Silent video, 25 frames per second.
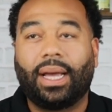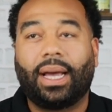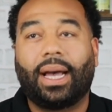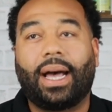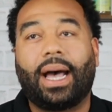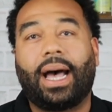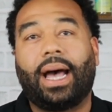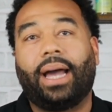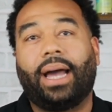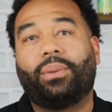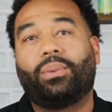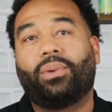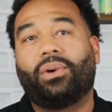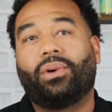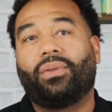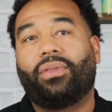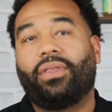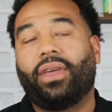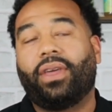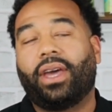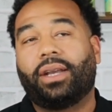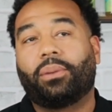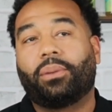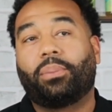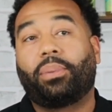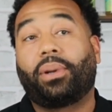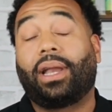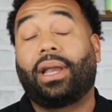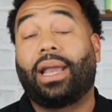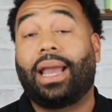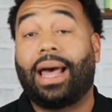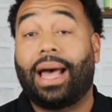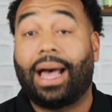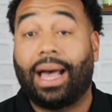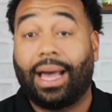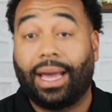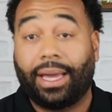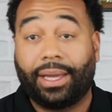I will then
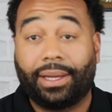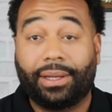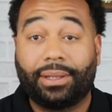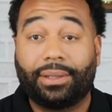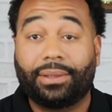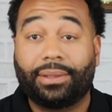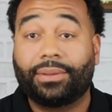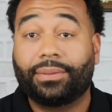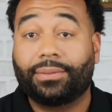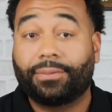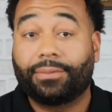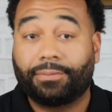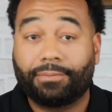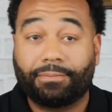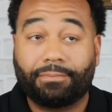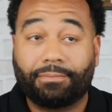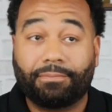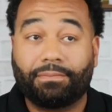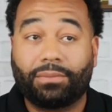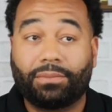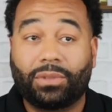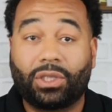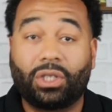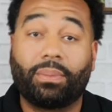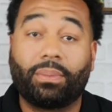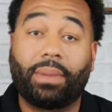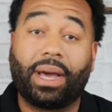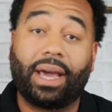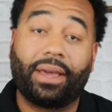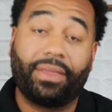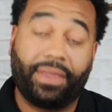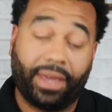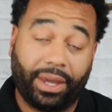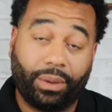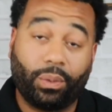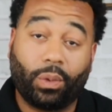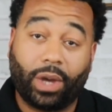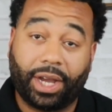apply to my
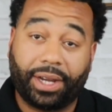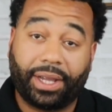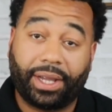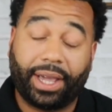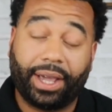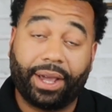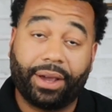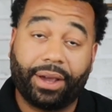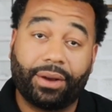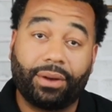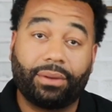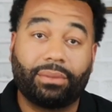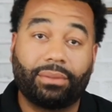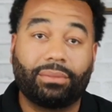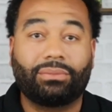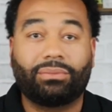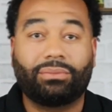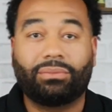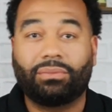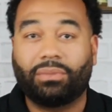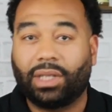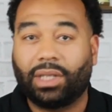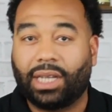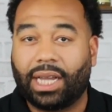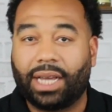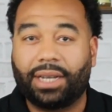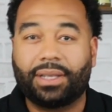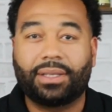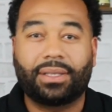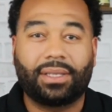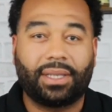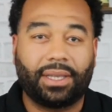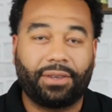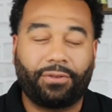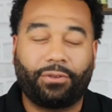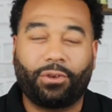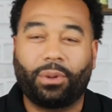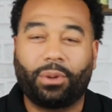then wet hair, let it
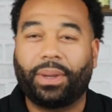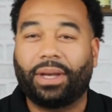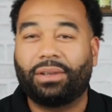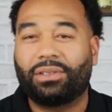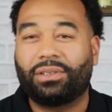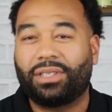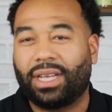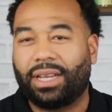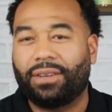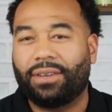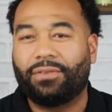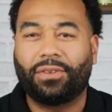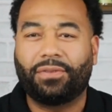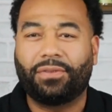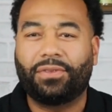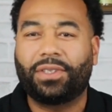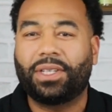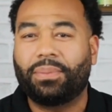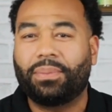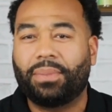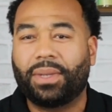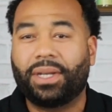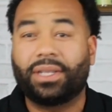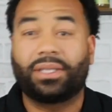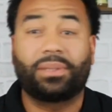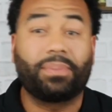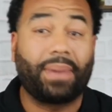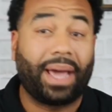sit for about 10-15 minutes.